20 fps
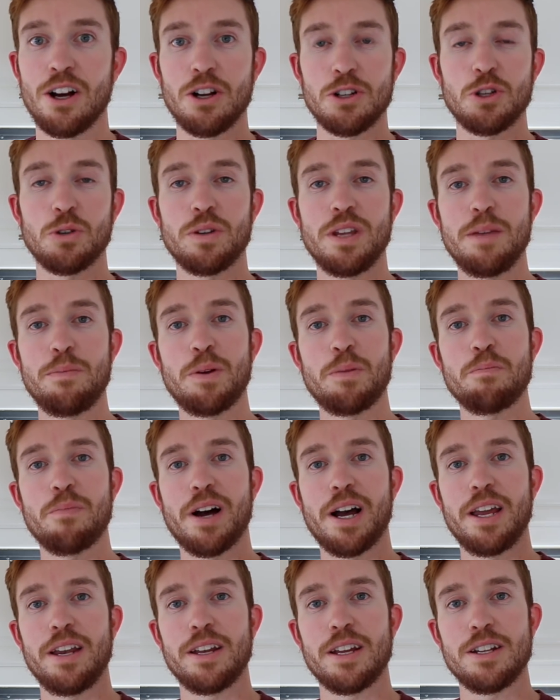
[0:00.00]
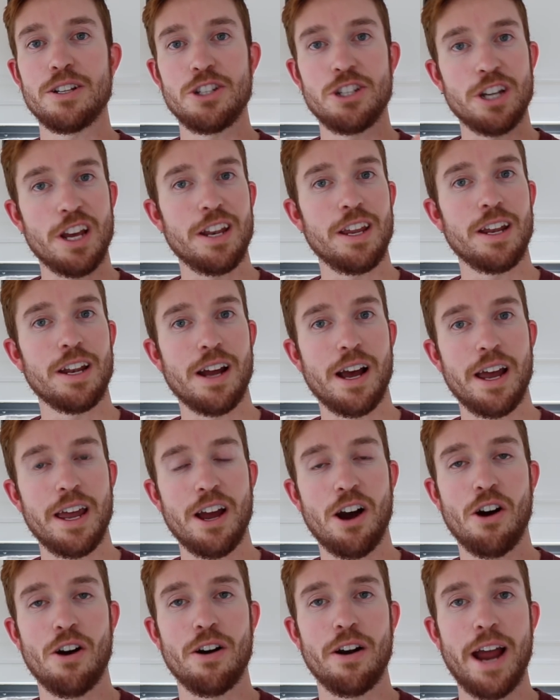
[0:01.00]
Also keep in mind, Jenny and I
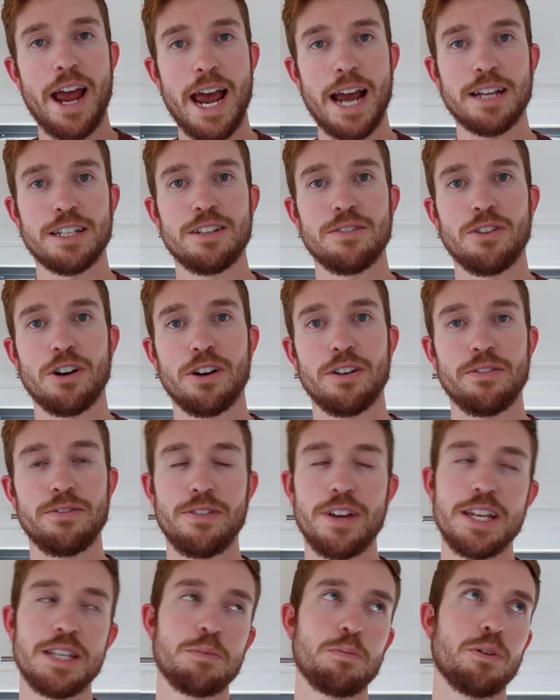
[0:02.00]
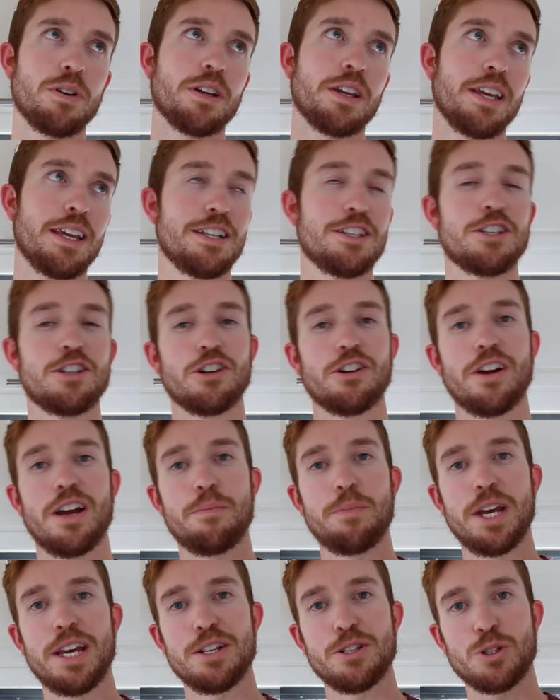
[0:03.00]
are active on Facebook,
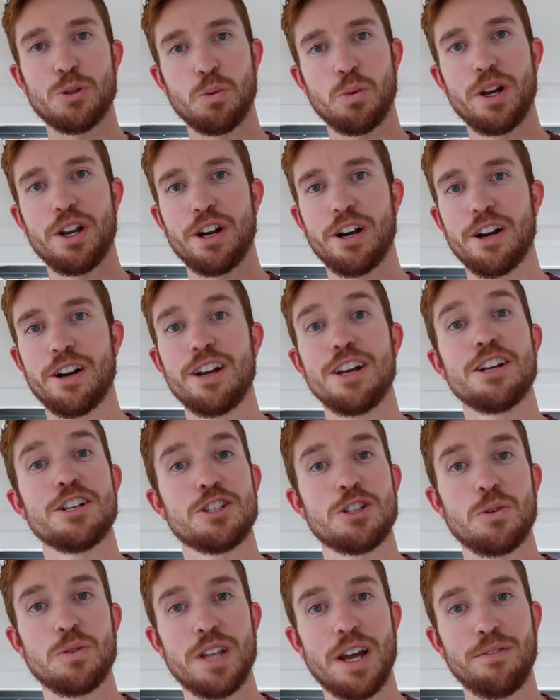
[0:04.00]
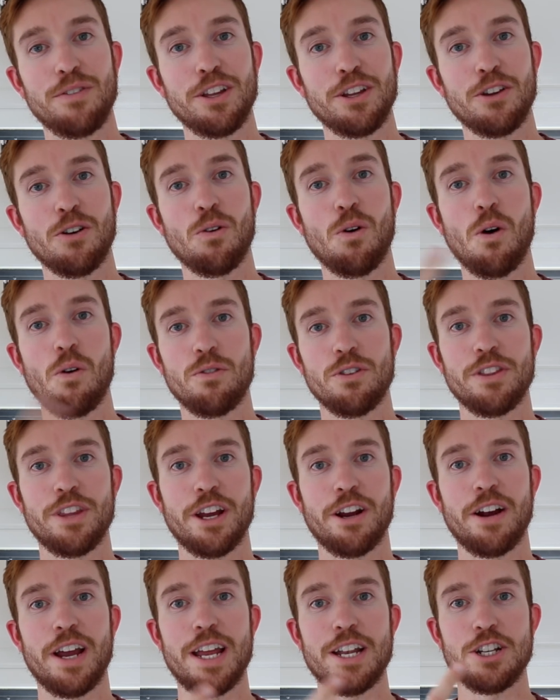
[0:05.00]
Instagram, and Twitter, so definitely go over
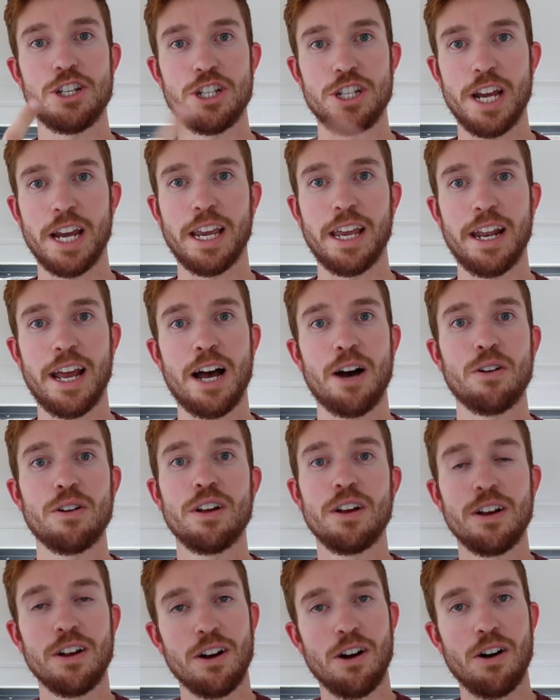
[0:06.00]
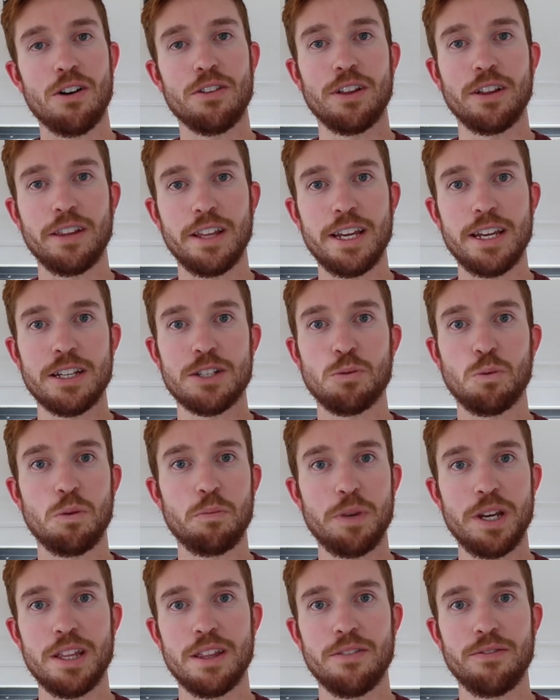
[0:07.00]
there and check it out. All the links will
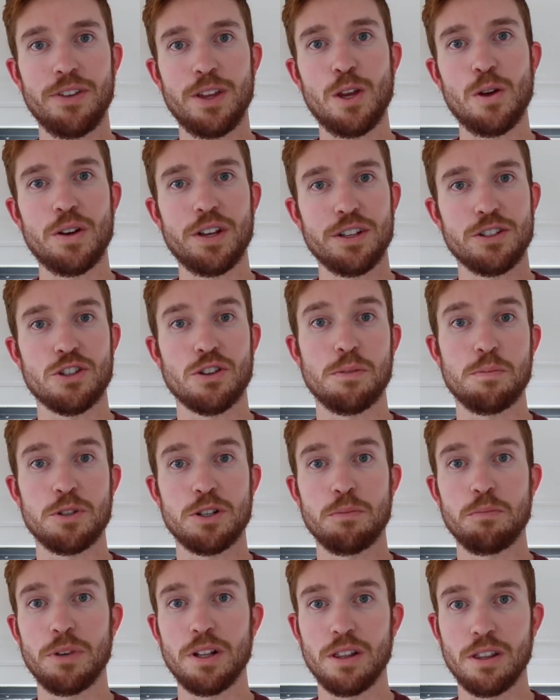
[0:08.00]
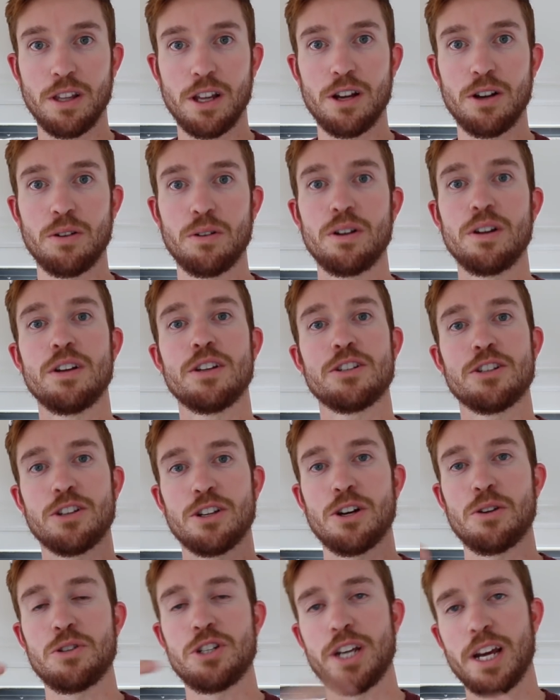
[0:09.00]
be in the video description below, so
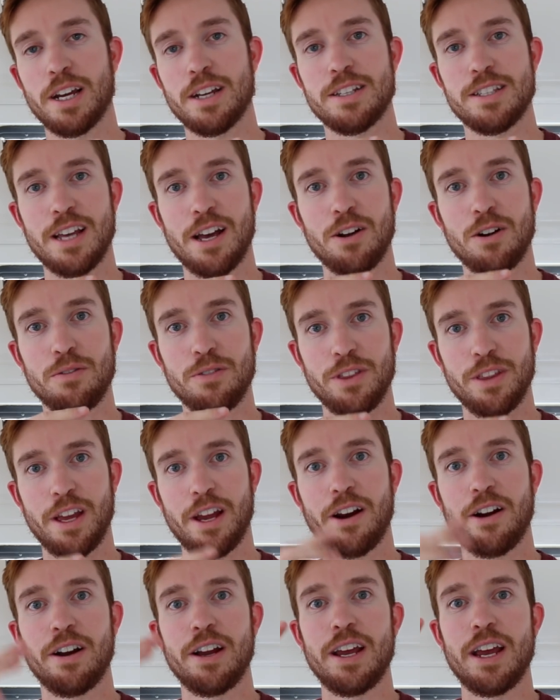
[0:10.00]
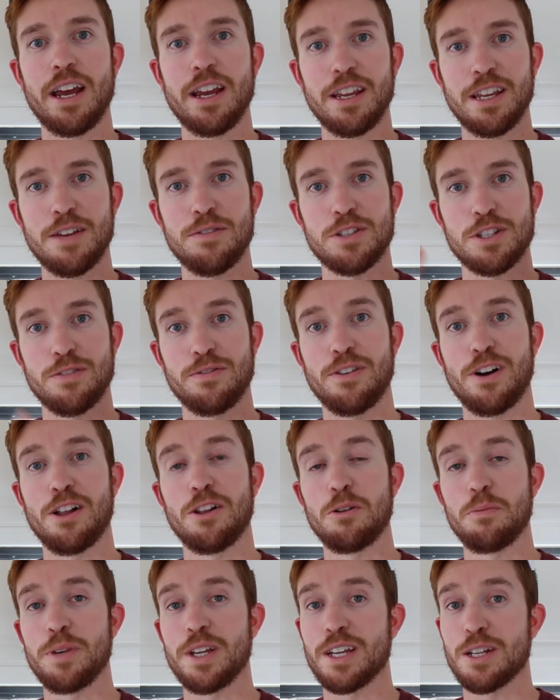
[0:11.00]
go check us out over there and give us a
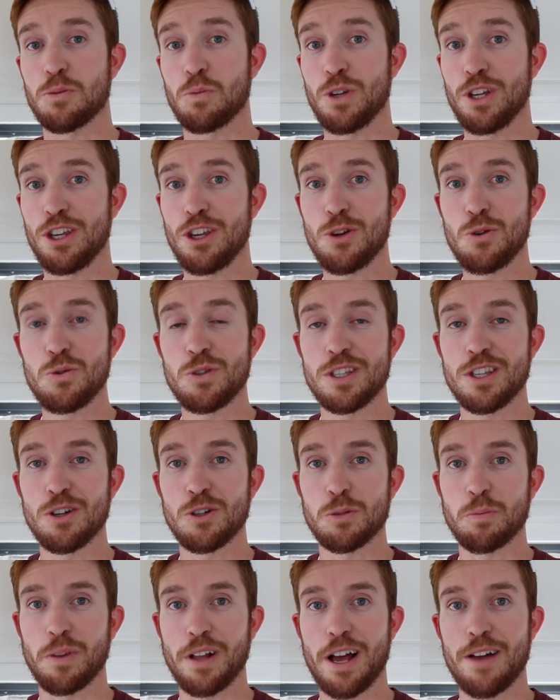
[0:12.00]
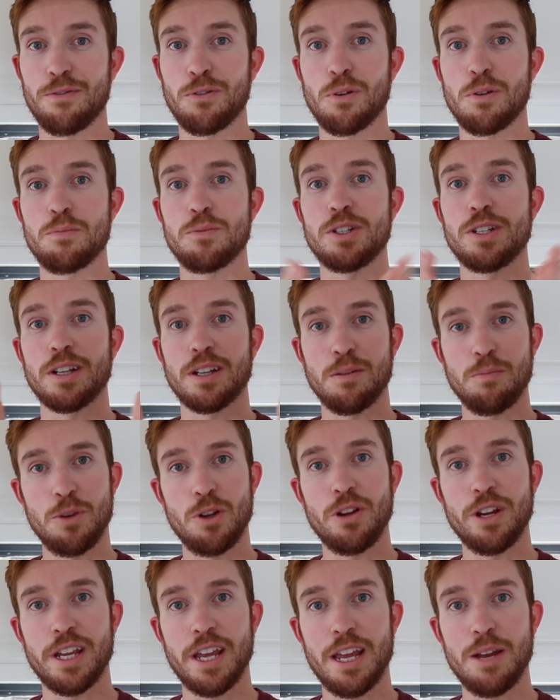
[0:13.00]
follow because because we use those platforms to
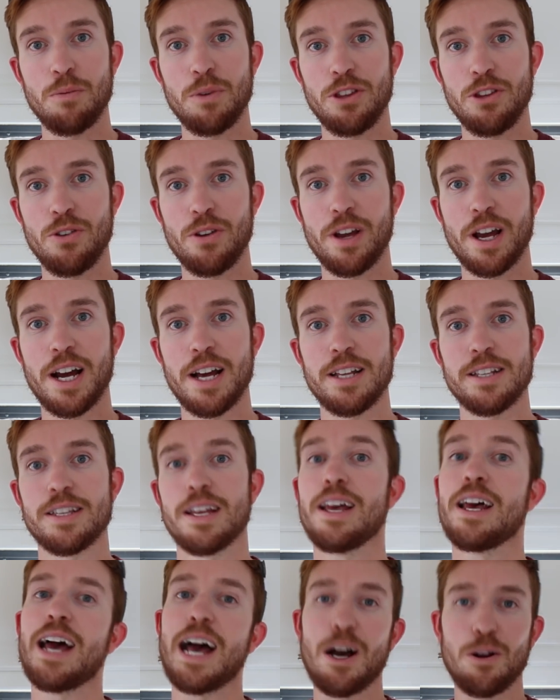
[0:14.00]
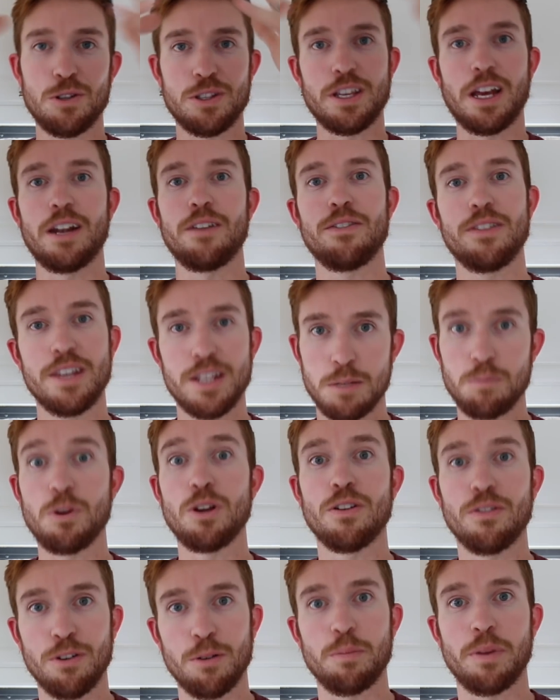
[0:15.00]
communicate with you guys outside of this
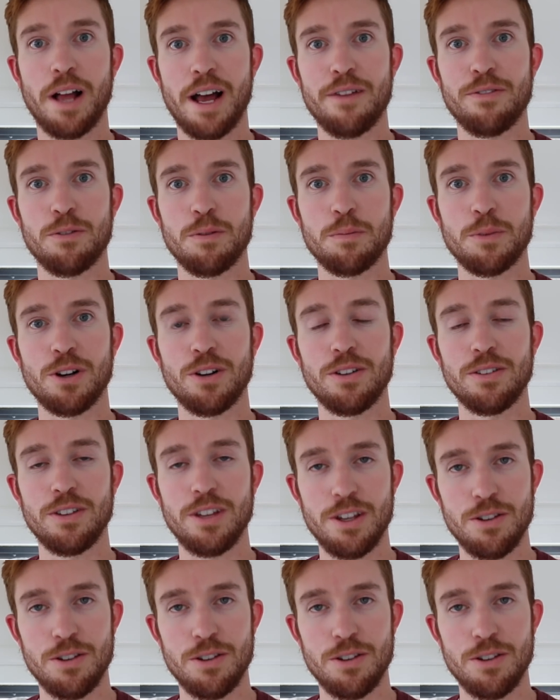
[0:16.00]
beautiful platform called